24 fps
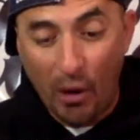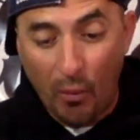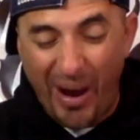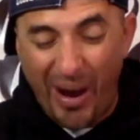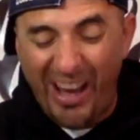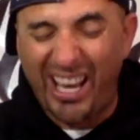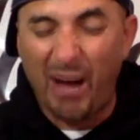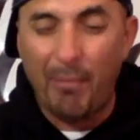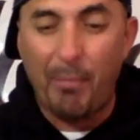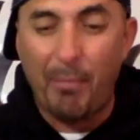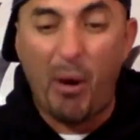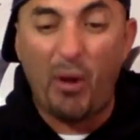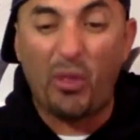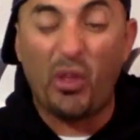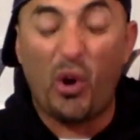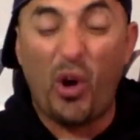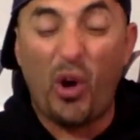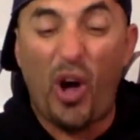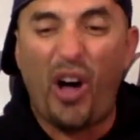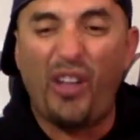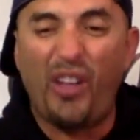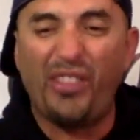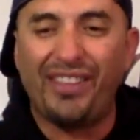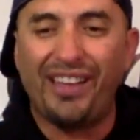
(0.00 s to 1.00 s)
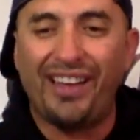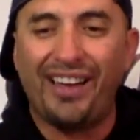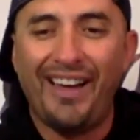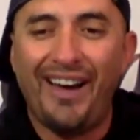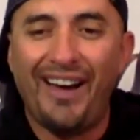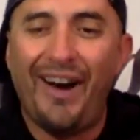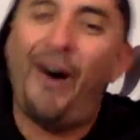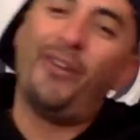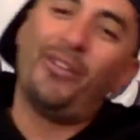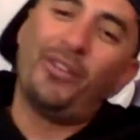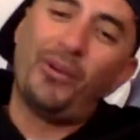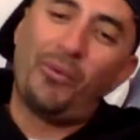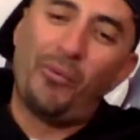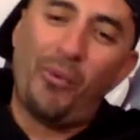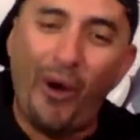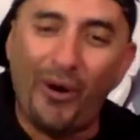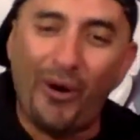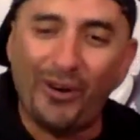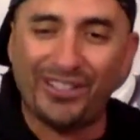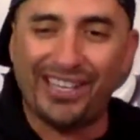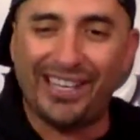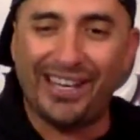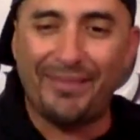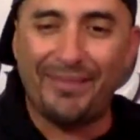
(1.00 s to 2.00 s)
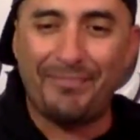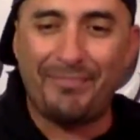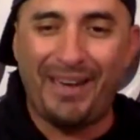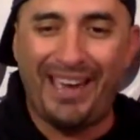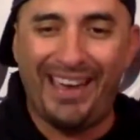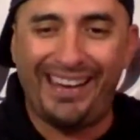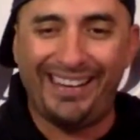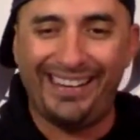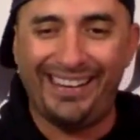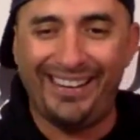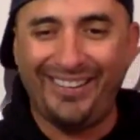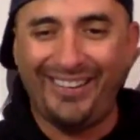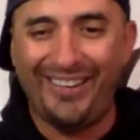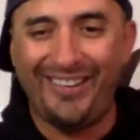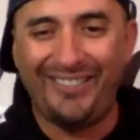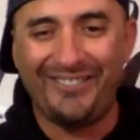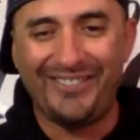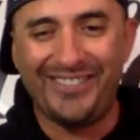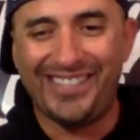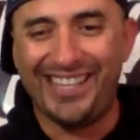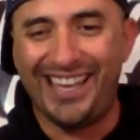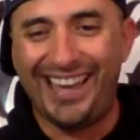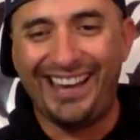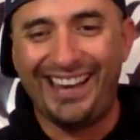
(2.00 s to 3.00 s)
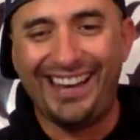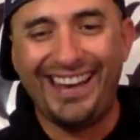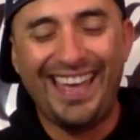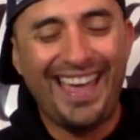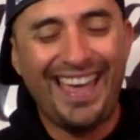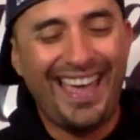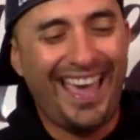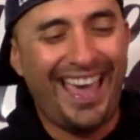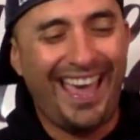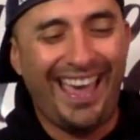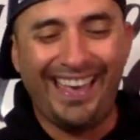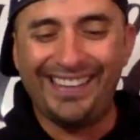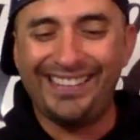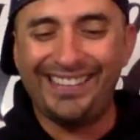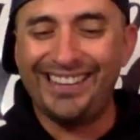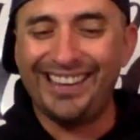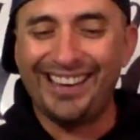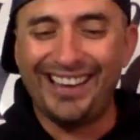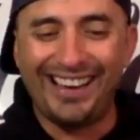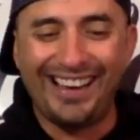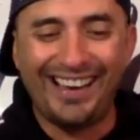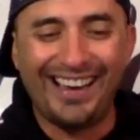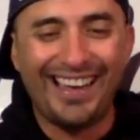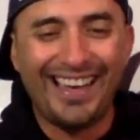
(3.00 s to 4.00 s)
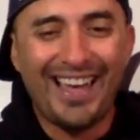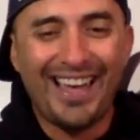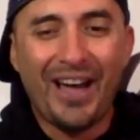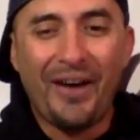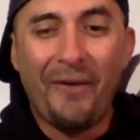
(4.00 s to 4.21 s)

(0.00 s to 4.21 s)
They wake up on the wrong side of the bed. You know what I'm saying? And